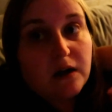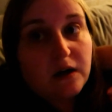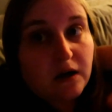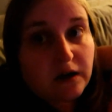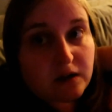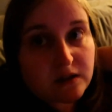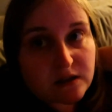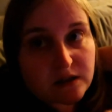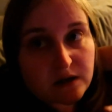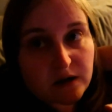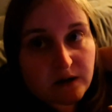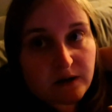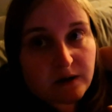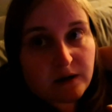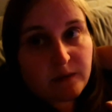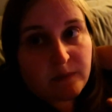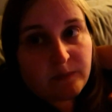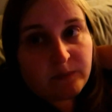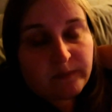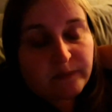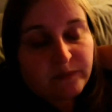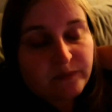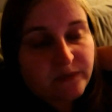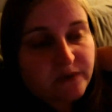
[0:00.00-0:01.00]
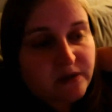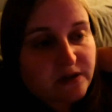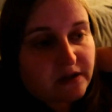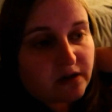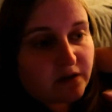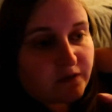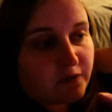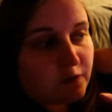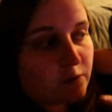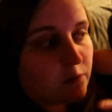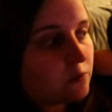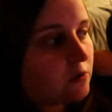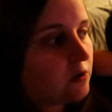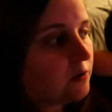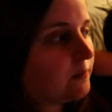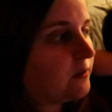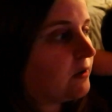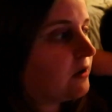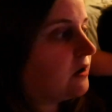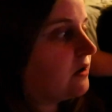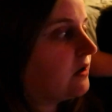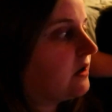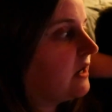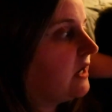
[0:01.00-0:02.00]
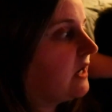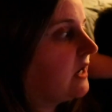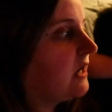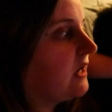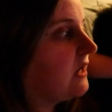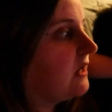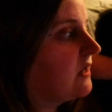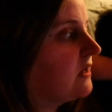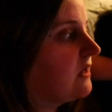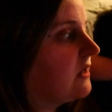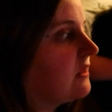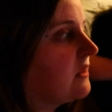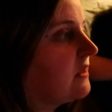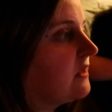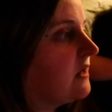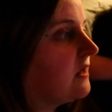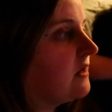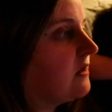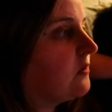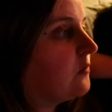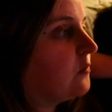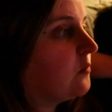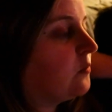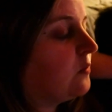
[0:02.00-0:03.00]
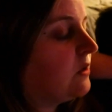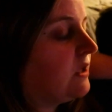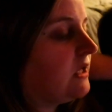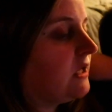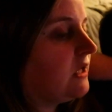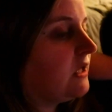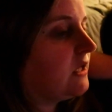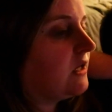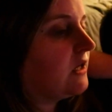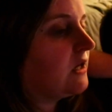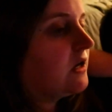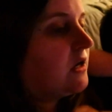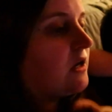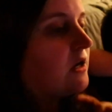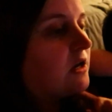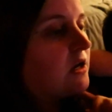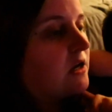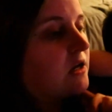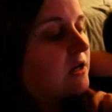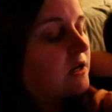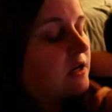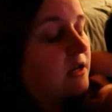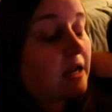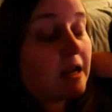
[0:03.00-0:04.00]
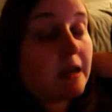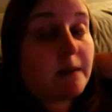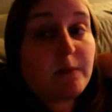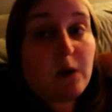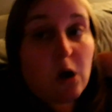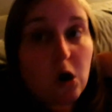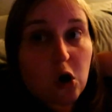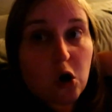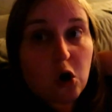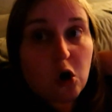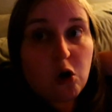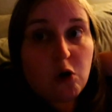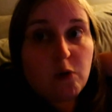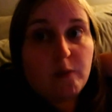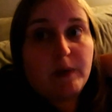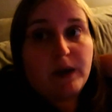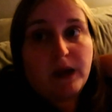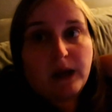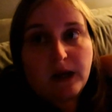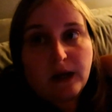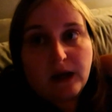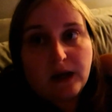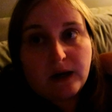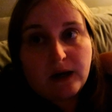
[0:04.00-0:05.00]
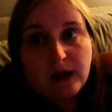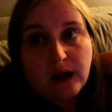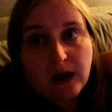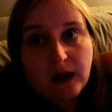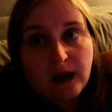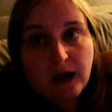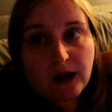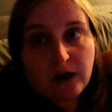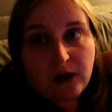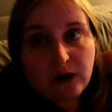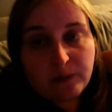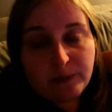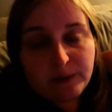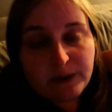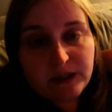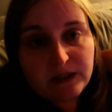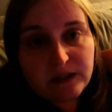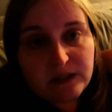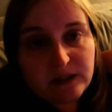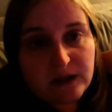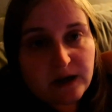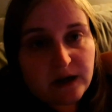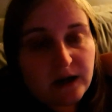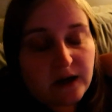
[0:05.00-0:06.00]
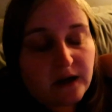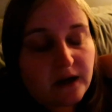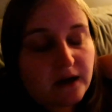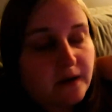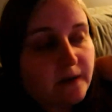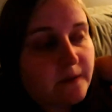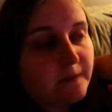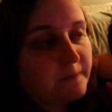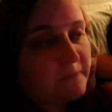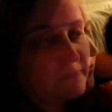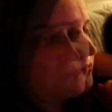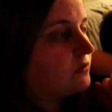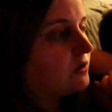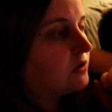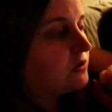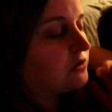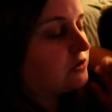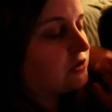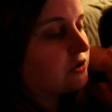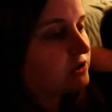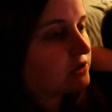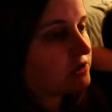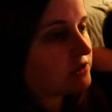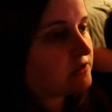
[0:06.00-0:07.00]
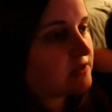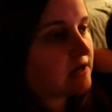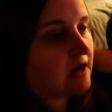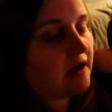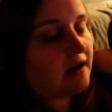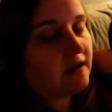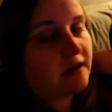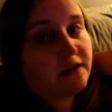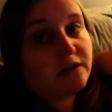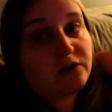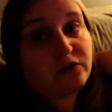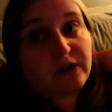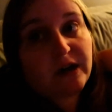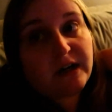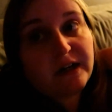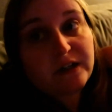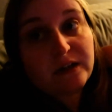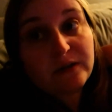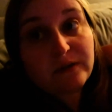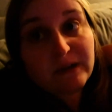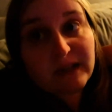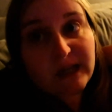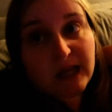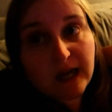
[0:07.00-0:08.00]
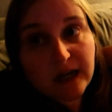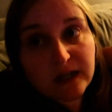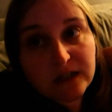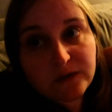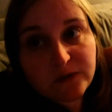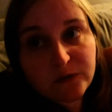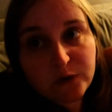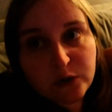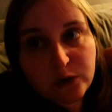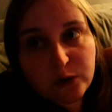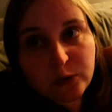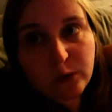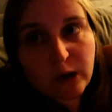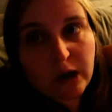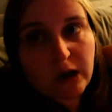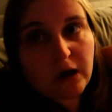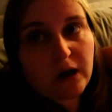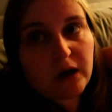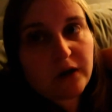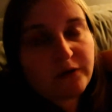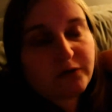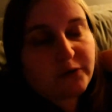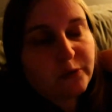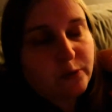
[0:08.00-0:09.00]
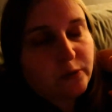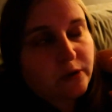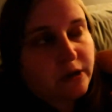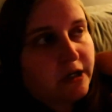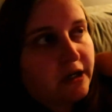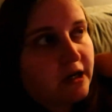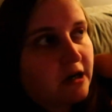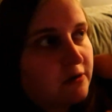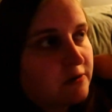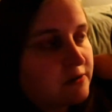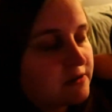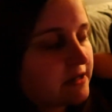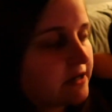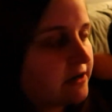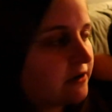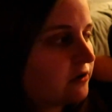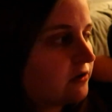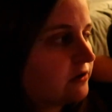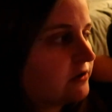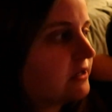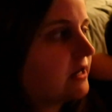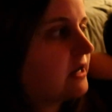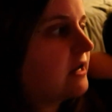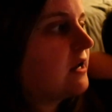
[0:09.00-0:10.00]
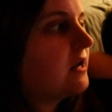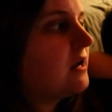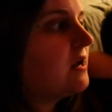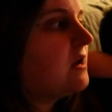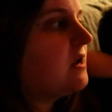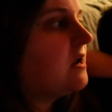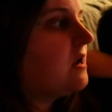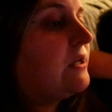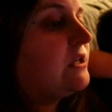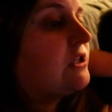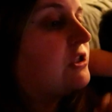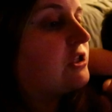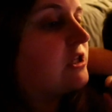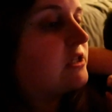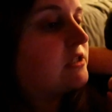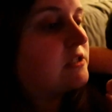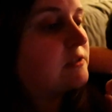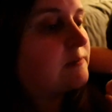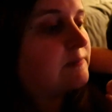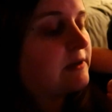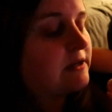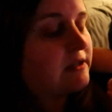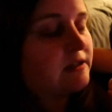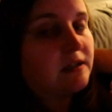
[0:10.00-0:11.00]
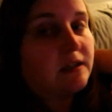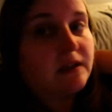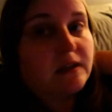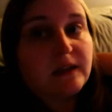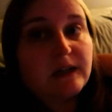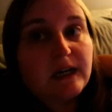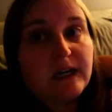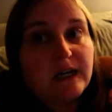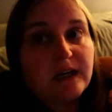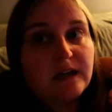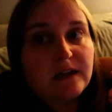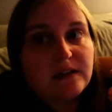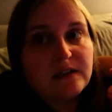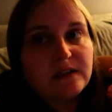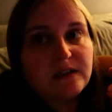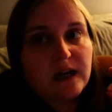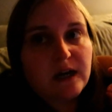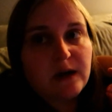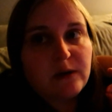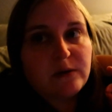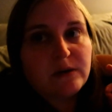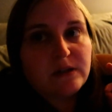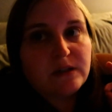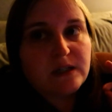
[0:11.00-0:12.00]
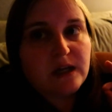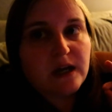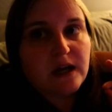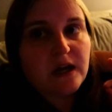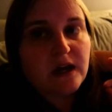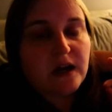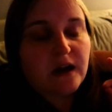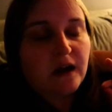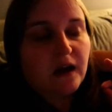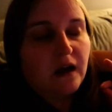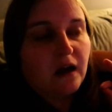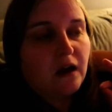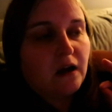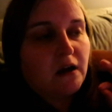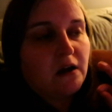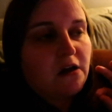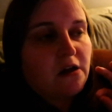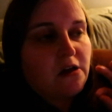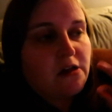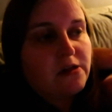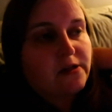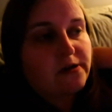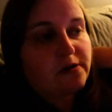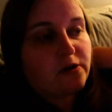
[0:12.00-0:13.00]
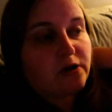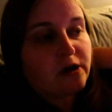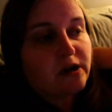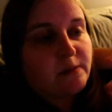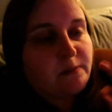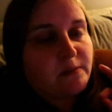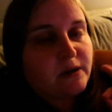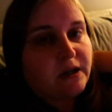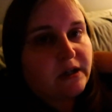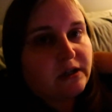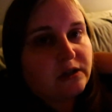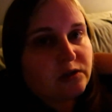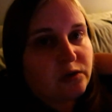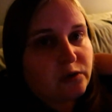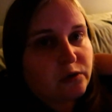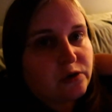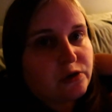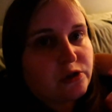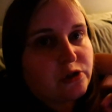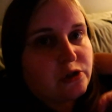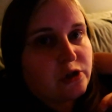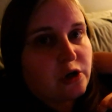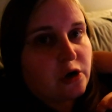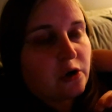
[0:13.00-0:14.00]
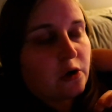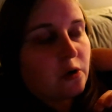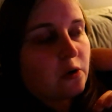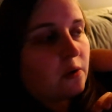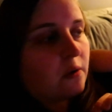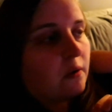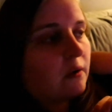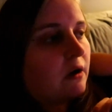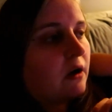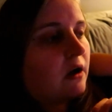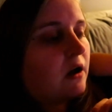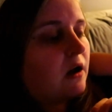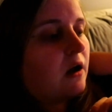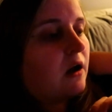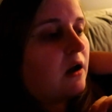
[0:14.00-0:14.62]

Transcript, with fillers: got some stuff at Walmart. And then we came home and had our pizza and just sat and tried to relax for a little while after working outside all day. We just spent the last, I would say, 30 minutes or so